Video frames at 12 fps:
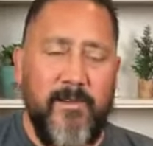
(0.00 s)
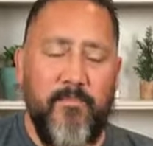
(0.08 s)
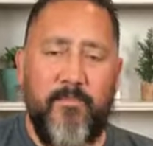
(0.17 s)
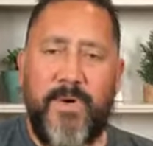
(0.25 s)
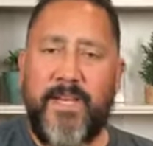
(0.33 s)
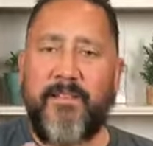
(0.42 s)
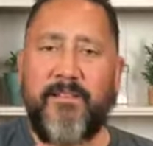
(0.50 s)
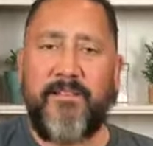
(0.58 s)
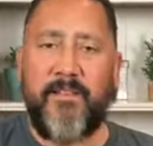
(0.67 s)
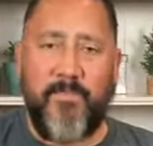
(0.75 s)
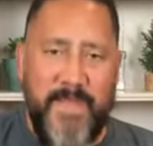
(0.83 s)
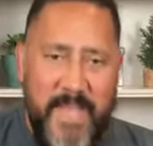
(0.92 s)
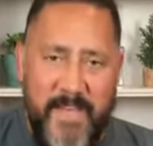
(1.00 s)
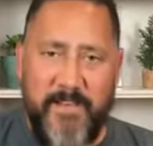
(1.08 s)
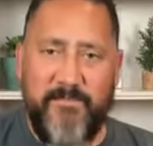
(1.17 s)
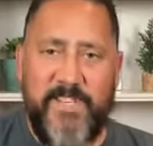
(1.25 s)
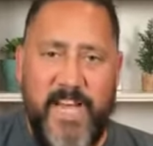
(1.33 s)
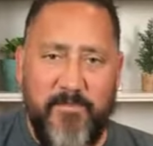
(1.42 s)
But the end
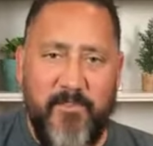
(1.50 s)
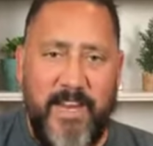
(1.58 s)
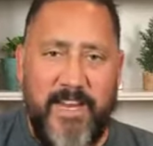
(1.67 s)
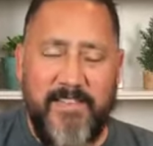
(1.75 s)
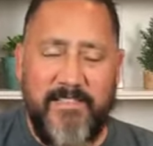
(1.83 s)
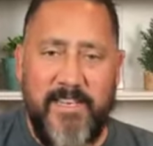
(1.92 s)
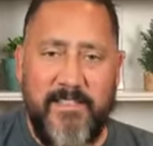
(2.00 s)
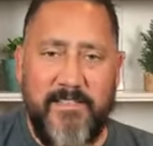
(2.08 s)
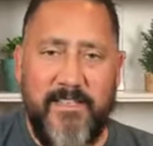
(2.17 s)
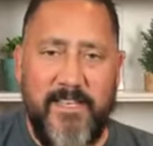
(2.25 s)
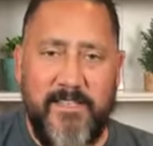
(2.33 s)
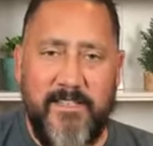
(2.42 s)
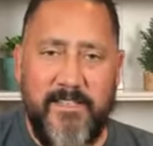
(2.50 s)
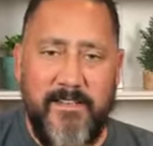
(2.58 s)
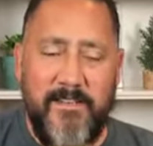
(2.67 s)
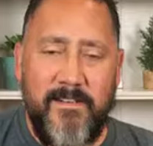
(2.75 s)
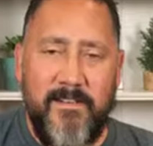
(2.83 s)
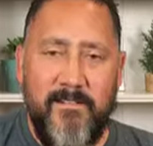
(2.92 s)
of chapter 8 says this
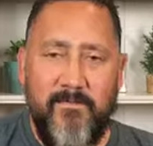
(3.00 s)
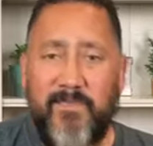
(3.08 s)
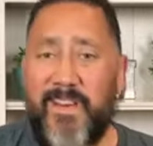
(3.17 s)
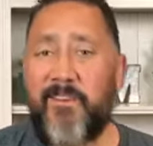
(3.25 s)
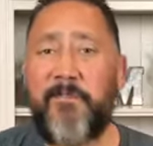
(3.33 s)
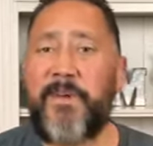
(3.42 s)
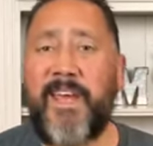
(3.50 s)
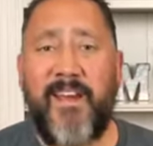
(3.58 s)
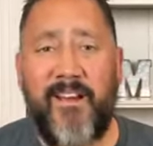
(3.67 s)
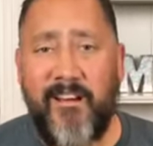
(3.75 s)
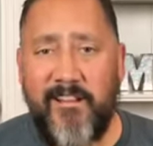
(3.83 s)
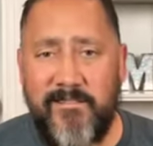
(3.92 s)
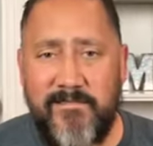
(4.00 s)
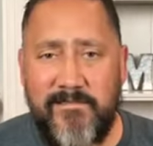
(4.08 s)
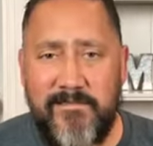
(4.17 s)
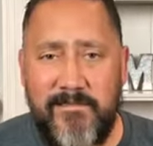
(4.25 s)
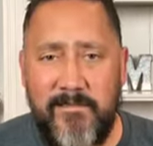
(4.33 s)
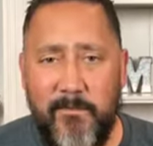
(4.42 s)
We don't care.
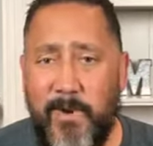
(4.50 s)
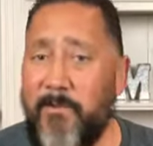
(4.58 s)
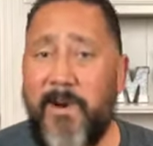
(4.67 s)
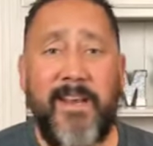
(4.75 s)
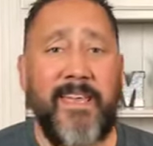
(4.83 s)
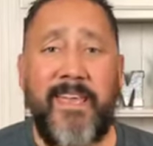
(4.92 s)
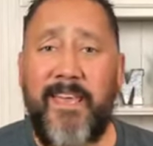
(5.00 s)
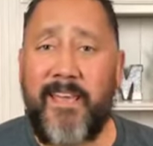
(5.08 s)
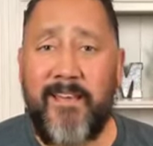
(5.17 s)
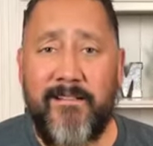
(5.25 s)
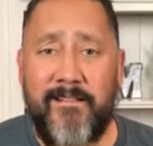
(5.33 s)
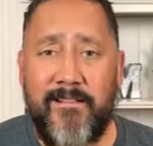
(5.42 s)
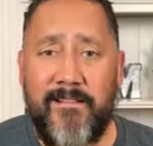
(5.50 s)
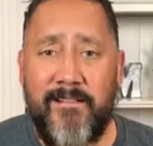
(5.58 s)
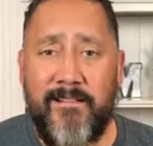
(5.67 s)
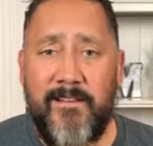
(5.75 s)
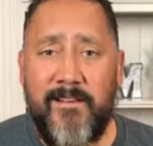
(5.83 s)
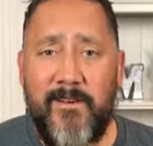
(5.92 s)
We want a king.
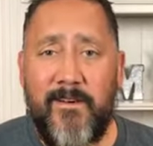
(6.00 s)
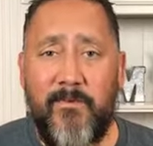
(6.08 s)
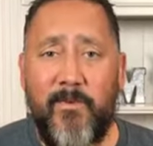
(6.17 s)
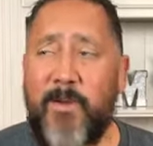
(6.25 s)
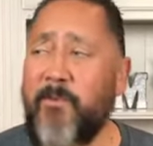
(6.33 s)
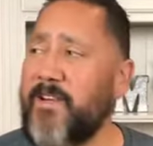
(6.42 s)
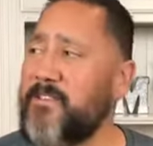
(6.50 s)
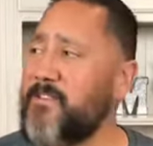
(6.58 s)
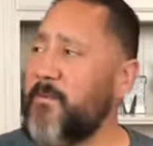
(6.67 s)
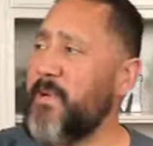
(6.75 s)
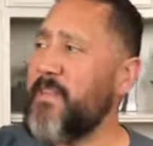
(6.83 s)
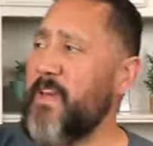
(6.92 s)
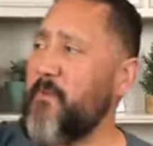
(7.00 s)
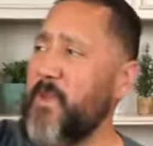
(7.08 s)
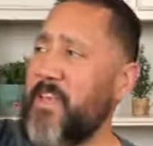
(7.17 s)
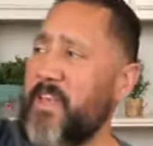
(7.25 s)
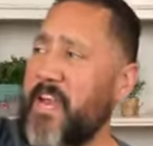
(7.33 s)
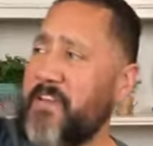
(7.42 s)
We want somebody that
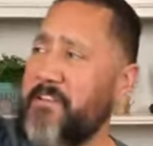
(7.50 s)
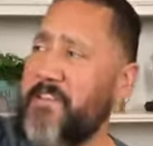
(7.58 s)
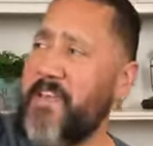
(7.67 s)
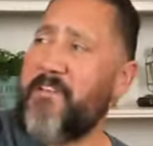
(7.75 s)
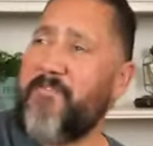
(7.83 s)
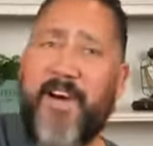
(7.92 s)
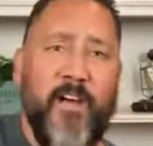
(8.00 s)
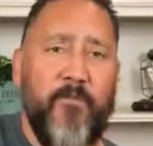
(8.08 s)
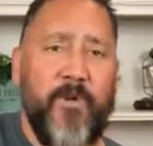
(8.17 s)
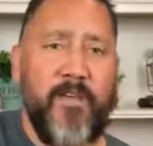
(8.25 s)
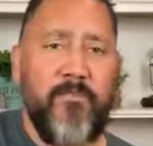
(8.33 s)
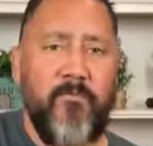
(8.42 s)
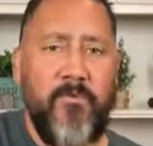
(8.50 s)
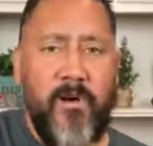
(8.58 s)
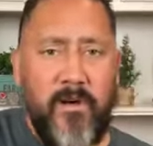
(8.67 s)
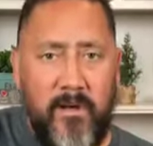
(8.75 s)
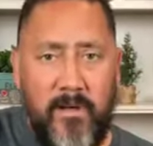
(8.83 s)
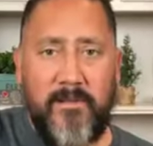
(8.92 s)
we could identify with.
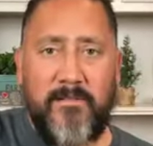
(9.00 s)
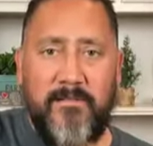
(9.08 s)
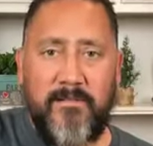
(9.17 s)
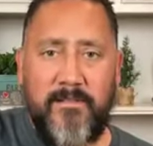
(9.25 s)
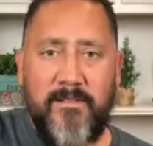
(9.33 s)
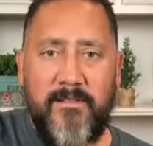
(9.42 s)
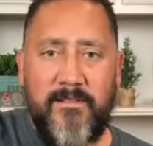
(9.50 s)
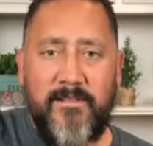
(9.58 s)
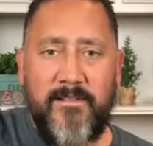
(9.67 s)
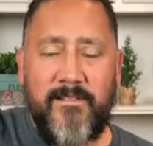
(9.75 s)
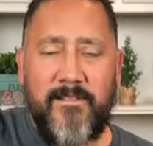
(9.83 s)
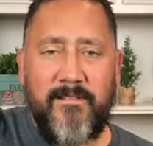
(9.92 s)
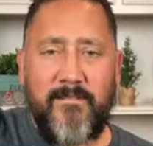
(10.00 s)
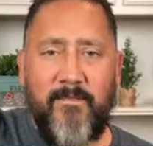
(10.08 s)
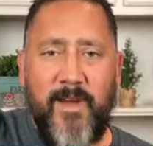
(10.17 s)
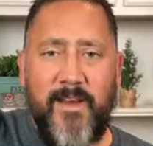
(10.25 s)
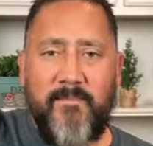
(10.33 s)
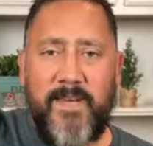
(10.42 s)
Whoa!
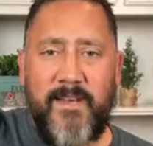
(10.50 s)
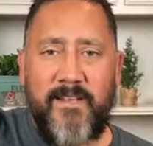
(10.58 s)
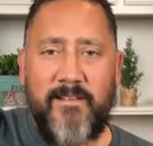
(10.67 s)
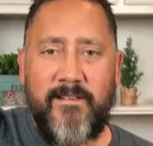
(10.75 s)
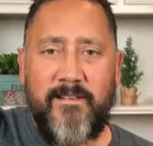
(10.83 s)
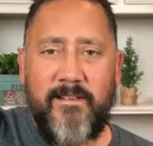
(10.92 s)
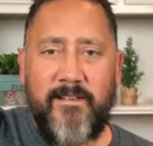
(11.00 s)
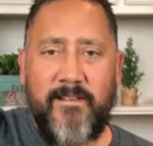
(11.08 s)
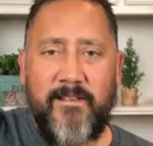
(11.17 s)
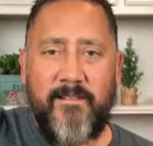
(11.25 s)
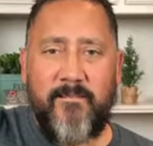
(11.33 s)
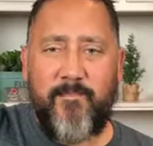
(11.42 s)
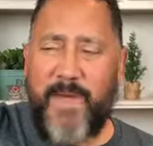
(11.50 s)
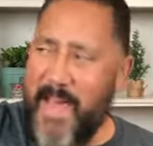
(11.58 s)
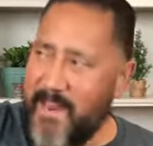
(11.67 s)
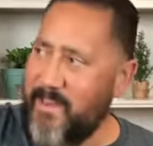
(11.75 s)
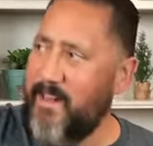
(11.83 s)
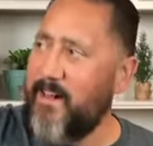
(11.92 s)
Wait a minute.
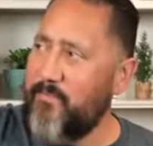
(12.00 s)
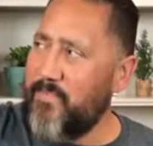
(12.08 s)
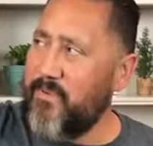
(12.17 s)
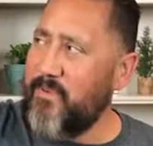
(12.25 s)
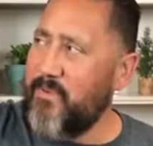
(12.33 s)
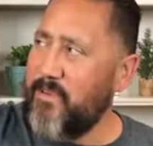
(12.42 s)
Back up.